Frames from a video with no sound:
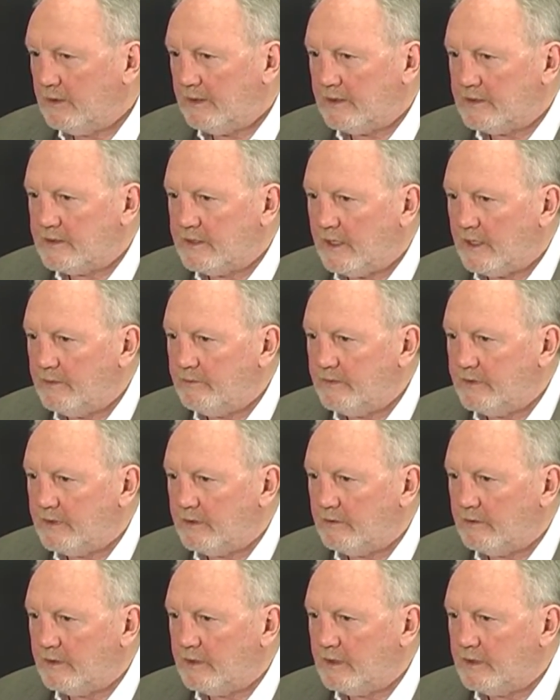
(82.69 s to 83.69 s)
It's time
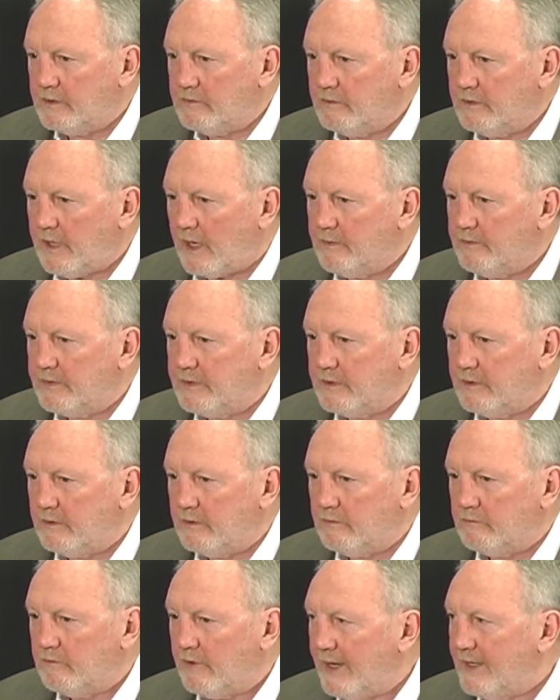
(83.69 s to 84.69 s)

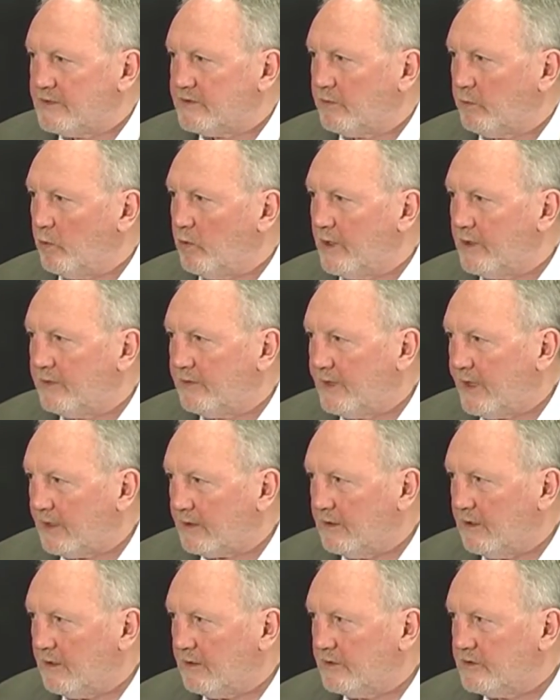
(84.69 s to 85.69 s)
to race with
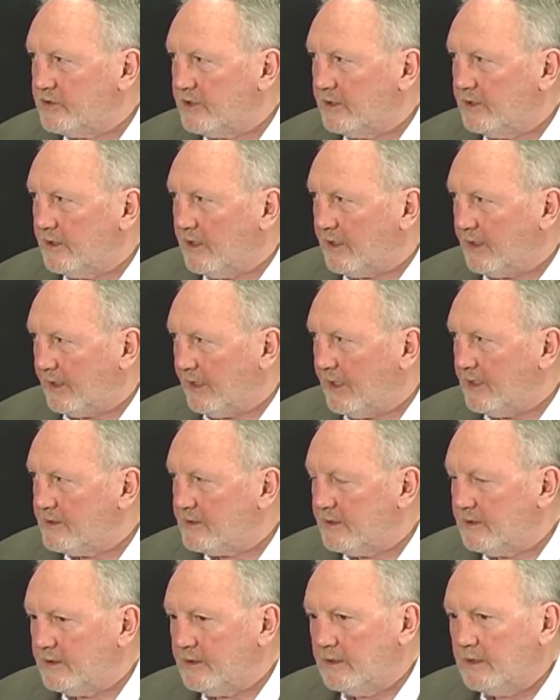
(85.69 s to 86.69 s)
technology, not
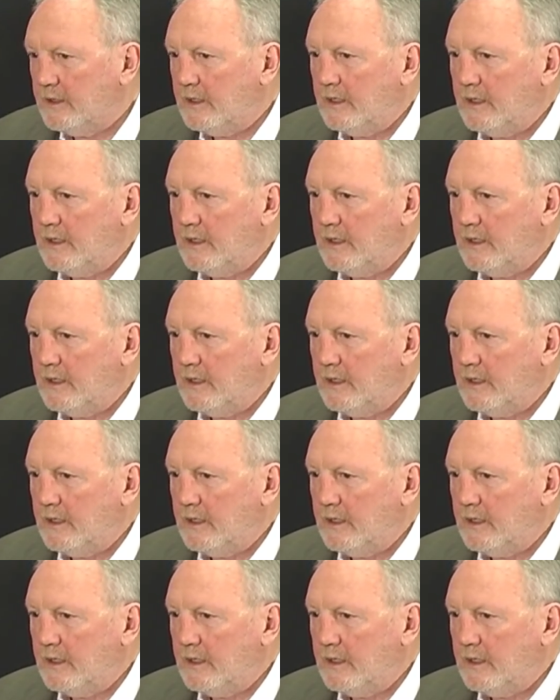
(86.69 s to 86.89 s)
against it.